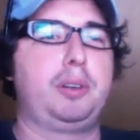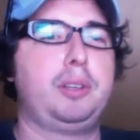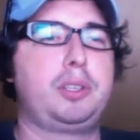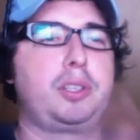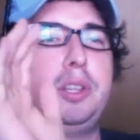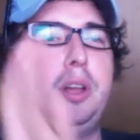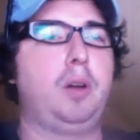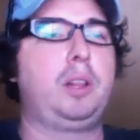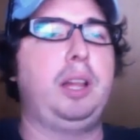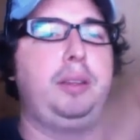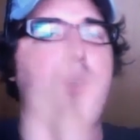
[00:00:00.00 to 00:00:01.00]
Slow
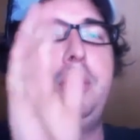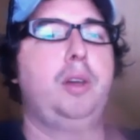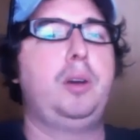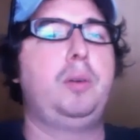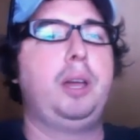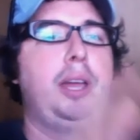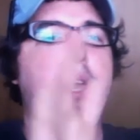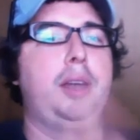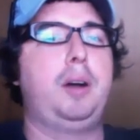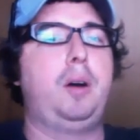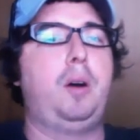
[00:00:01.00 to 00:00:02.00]
clap. You
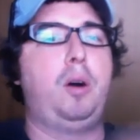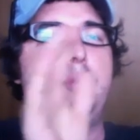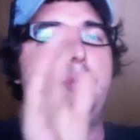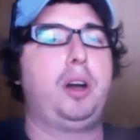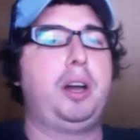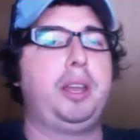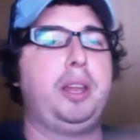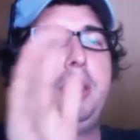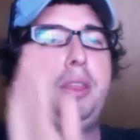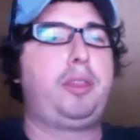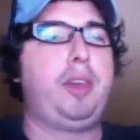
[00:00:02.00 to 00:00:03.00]
hit a home run.
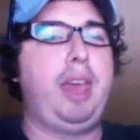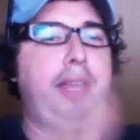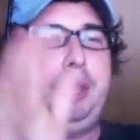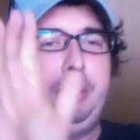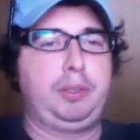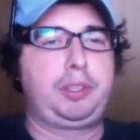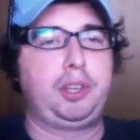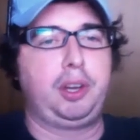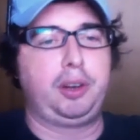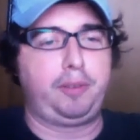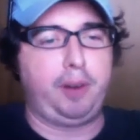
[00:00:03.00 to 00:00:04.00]
Thank you,
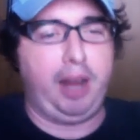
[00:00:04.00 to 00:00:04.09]
sir, for